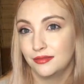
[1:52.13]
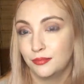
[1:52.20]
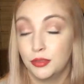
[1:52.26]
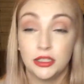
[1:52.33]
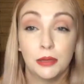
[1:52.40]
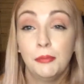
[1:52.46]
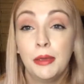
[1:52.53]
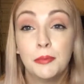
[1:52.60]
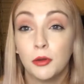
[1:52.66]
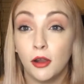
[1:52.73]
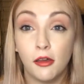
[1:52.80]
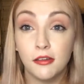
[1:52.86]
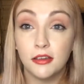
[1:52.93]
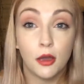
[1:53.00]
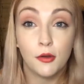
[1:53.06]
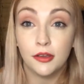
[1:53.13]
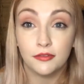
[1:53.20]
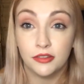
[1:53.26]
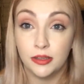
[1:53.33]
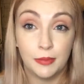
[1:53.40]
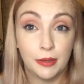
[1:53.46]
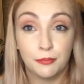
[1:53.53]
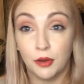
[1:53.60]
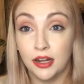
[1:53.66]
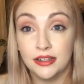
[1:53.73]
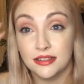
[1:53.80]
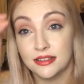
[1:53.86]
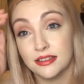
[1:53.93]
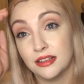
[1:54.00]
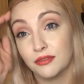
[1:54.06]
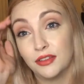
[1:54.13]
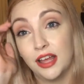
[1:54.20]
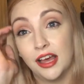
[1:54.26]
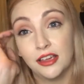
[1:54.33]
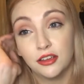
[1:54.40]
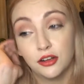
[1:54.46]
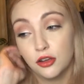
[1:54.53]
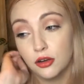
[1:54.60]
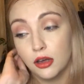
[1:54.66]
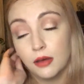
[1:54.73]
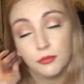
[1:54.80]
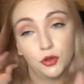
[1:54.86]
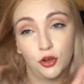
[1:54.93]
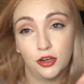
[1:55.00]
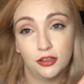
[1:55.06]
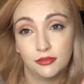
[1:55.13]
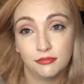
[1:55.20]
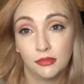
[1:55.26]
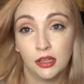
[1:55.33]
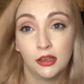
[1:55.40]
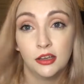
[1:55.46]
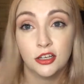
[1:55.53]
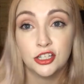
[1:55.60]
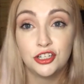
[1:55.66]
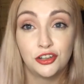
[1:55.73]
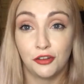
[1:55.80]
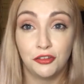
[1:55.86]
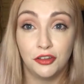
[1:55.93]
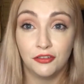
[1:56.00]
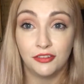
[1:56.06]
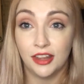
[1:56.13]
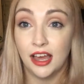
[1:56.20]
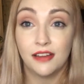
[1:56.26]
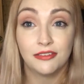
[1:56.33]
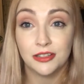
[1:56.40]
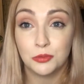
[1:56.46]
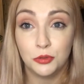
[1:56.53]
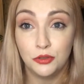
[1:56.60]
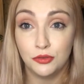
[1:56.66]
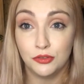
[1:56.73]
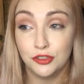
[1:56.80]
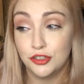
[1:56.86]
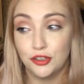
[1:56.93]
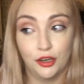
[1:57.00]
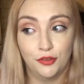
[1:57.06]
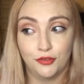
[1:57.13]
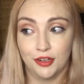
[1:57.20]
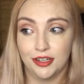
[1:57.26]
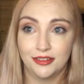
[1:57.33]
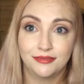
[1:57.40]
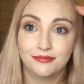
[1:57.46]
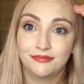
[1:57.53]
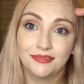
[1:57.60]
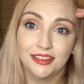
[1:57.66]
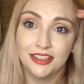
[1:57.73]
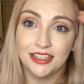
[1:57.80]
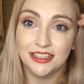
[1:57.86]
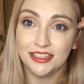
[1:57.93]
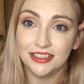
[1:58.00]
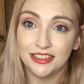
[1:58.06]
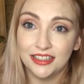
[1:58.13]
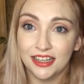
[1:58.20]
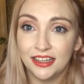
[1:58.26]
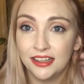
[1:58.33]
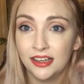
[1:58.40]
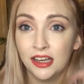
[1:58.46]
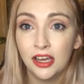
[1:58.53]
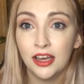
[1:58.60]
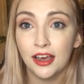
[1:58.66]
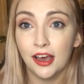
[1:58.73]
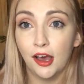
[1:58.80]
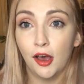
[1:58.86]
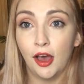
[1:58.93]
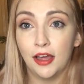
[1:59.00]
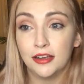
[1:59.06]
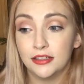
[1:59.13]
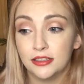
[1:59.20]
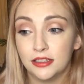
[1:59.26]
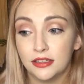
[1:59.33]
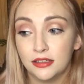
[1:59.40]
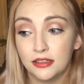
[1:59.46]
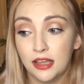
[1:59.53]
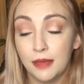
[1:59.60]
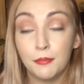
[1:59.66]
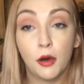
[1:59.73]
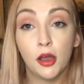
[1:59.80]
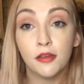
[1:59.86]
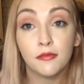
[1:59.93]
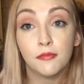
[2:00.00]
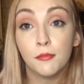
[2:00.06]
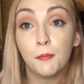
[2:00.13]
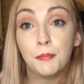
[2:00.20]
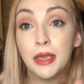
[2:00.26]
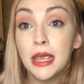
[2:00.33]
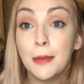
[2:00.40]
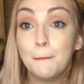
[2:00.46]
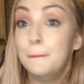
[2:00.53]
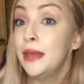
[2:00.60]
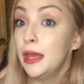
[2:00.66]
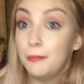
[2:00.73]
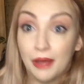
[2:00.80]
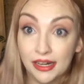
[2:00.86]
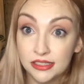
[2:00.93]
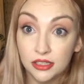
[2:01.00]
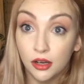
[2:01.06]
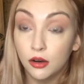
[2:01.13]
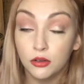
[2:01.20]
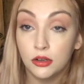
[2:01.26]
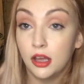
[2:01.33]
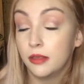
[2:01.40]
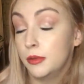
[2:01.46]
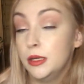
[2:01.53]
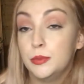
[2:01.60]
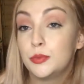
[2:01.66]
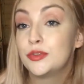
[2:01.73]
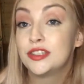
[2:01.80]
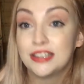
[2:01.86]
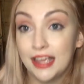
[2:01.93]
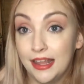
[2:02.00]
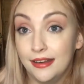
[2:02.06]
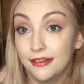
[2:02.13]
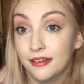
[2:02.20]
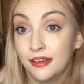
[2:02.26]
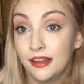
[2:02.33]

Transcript: But some people like going for the big brands and stuff like that, you know, like, I'm not going to shun you for that. If that's what you want to do, go for it at the end of the day. And it might be a bit better on other people's skin.